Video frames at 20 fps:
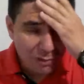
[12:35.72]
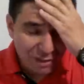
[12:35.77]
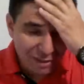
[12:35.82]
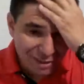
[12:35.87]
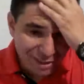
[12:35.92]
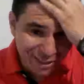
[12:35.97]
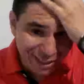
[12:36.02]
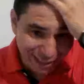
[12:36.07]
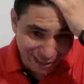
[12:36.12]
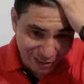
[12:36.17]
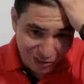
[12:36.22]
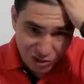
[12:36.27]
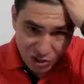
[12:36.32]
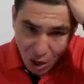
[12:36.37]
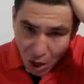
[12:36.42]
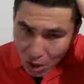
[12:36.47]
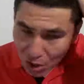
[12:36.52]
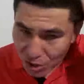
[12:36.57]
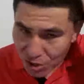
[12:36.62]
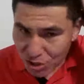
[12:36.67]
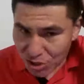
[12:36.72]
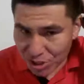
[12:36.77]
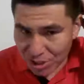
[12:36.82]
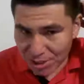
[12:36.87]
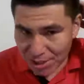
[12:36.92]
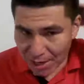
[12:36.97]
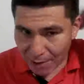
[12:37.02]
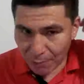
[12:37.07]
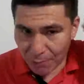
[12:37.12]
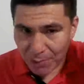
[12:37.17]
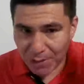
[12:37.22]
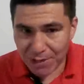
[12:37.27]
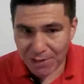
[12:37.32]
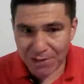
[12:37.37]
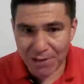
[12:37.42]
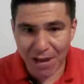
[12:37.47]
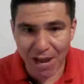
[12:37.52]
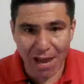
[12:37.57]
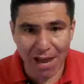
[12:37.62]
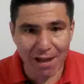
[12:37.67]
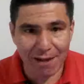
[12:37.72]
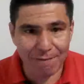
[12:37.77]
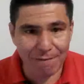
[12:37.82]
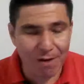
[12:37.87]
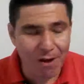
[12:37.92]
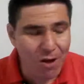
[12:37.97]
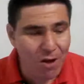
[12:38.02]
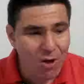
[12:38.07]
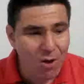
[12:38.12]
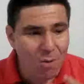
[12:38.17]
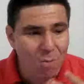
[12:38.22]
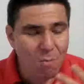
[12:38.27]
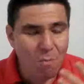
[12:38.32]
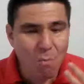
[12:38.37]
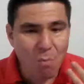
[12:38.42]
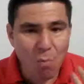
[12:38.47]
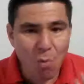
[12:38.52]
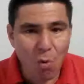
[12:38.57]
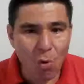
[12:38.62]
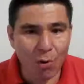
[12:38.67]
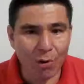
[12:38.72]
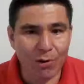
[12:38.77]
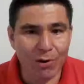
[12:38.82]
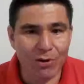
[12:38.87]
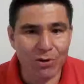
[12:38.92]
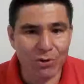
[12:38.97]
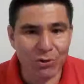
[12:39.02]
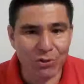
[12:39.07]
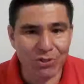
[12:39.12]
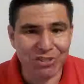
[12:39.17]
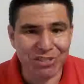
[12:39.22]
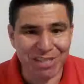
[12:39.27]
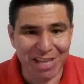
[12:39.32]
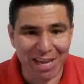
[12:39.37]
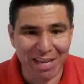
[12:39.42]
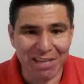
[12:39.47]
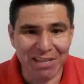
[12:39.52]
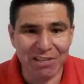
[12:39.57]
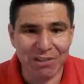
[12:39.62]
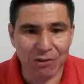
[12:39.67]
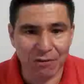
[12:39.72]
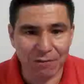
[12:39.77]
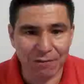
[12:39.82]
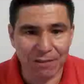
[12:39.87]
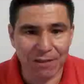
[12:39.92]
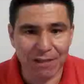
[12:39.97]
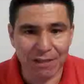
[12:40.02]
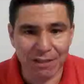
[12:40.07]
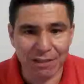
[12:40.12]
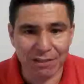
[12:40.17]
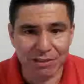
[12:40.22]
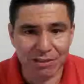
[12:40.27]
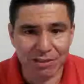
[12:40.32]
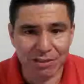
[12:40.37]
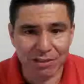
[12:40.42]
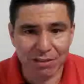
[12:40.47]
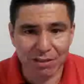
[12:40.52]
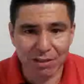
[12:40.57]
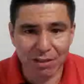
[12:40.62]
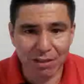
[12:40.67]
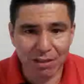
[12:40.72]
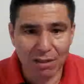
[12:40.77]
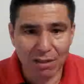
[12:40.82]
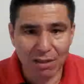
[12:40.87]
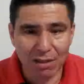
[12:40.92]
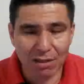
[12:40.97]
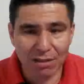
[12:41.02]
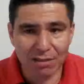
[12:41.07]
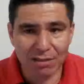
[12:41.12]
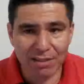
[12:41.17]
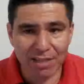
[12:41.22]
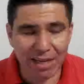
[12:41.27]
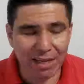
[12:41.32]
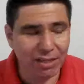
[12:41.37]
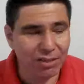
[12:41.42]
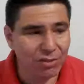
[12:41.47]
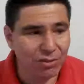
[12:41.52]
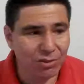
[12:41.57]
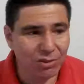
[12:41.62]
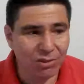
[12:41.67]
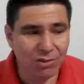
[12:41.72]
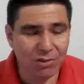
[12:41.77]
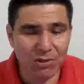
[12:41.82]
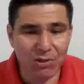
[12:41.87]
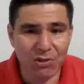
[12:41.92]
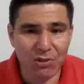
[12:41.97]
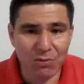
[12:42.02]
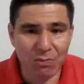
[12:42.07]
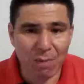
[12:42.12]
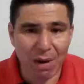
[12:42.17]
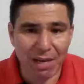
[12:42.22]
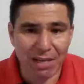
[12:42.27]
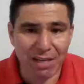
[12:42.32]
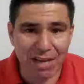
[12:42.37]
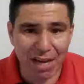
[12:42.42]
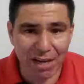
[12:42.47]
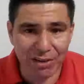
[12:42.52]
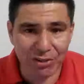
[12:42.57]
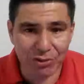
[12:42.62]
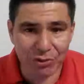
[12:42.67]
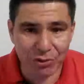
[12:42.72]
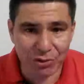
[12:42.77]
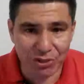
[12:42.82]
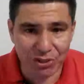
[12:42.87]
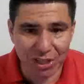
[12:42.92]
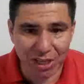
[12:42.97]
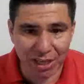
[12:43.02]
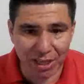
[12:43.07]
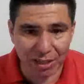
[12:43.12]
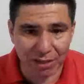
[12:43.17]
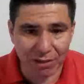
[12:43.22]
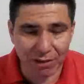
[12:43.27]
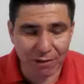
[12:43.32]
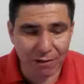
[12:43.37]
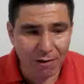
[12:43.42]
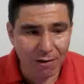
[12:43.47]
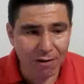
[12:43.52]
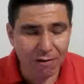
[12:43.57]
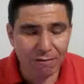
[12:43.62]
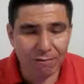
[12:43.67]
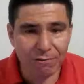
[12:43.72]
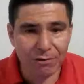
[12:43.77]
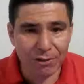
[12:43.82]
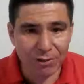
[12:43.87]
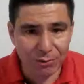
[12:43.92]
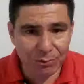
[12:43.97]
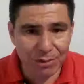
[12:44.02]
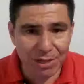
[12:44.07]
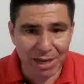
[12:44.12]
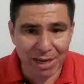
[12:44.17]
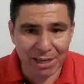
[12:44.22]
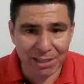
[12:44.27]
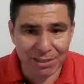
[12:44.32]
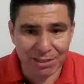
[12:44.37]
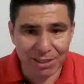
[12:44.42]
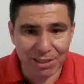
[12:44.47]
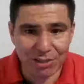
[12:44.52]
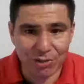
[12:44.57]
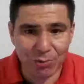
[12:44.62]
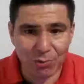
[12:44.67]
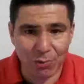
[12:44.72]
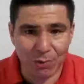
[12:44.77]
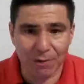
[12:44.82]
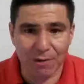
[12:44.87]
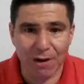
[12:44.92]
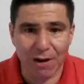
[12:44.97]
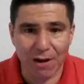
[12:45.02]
technology that we have more understanding of things that you might not understand. For you guys that you were